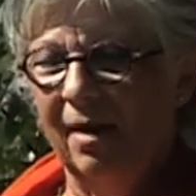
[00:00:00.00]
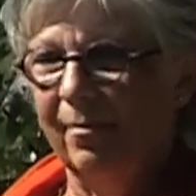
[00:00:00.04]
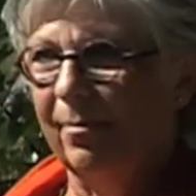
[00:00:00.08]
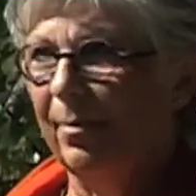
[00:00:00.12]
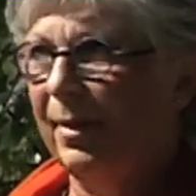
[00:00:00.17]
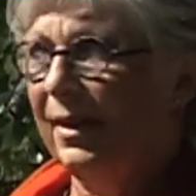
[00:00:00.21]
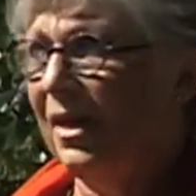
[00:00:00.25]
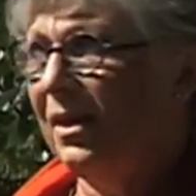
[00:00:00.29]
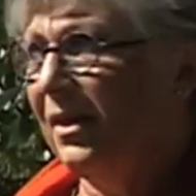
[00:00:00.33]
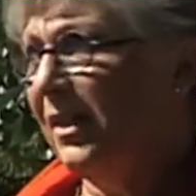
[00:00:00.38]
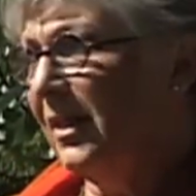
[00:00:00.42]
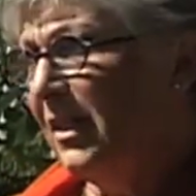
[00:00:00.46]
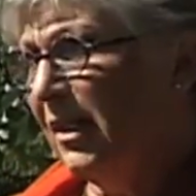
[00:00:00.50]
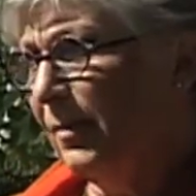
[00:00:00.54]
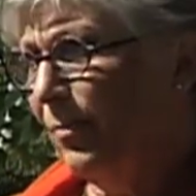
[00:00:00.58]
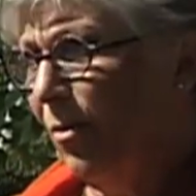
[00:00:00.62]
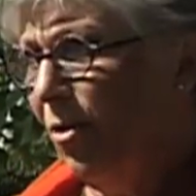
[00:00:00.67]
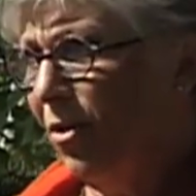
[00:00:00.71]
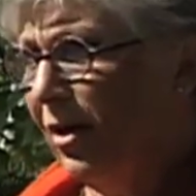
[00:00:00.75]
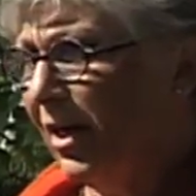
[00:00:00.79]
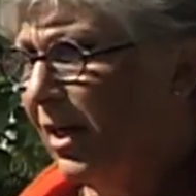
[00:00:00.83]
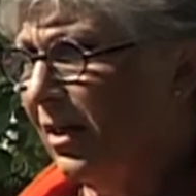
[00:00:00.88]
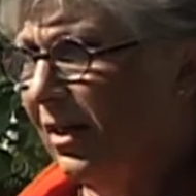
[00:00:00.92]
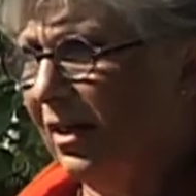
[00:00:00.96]
But then he
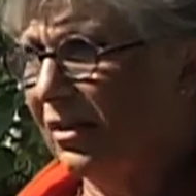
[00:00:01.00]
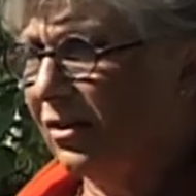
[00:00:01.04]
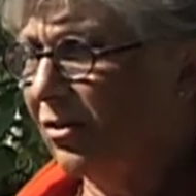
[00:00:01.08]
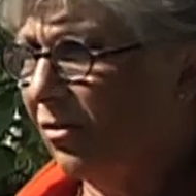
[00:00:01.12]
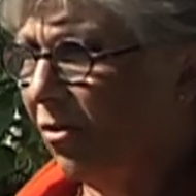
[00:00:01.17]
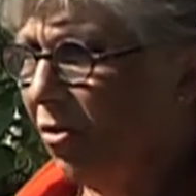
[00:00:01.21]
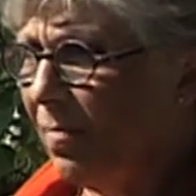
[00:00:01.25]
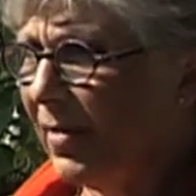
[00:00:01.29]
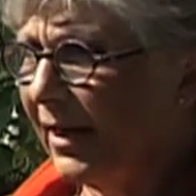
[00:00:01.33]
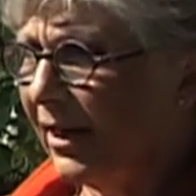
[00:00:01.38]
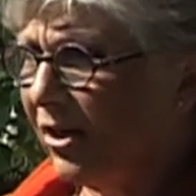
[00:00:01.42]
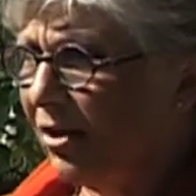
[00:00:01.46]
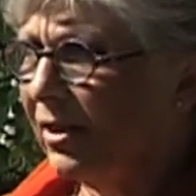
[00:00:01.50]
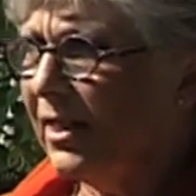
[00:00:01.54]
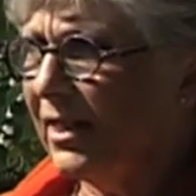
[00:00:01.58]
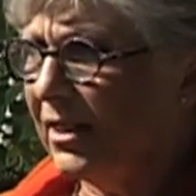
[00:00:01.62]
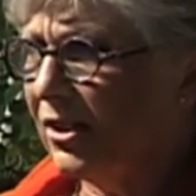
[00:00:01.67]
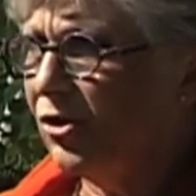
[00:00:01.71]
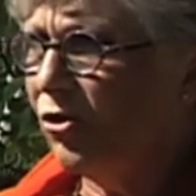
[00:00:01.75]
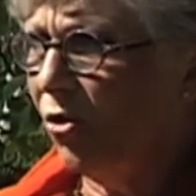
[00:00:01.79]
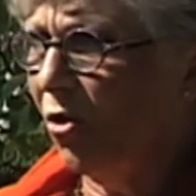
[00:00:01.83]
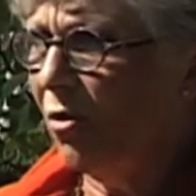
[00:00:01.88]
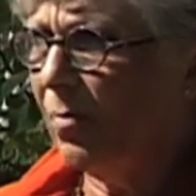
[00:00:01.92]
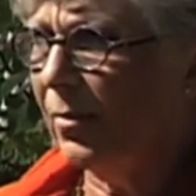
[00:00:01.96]
spoke and I said, oh my God,
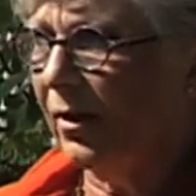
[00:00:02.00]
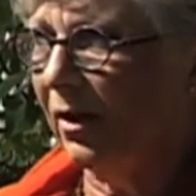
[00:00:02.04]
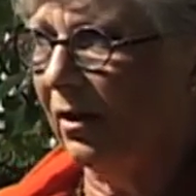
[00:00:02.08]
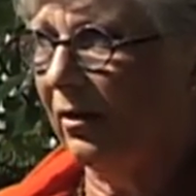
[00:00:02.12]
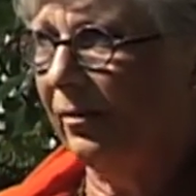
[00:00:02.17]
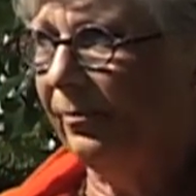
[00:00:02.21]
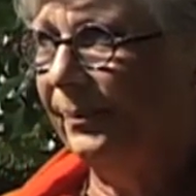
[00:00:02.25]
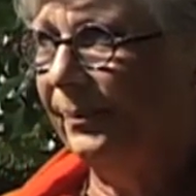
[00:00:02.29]
he's normal.